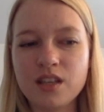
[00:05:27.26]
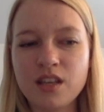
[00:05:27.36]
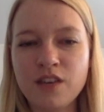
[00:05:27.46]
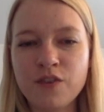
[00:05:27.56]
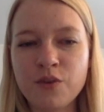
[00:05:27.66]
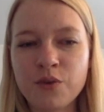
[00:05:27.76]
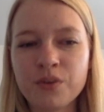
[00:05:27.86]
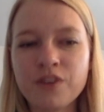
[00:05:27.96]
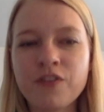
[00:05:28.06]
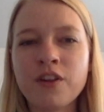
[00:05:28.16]
if you're
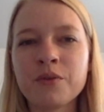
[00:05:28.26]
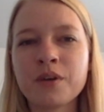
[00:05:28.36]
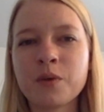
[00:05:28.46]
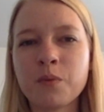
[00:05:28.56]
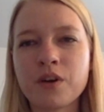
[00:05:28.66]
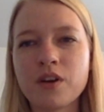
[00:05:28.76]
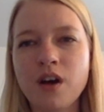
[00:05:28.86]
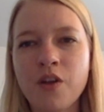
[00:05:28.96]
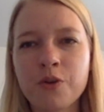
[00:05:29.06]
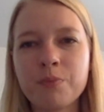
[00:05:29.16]
only following what
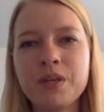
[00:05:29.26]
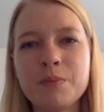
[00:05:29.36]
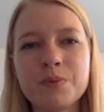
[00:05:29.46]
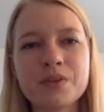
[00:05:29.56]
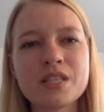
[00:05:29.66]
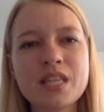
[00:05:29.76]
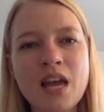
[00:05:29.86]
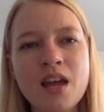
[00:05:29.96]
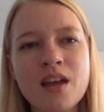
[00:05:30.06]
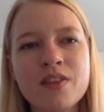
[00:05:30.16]
other people say,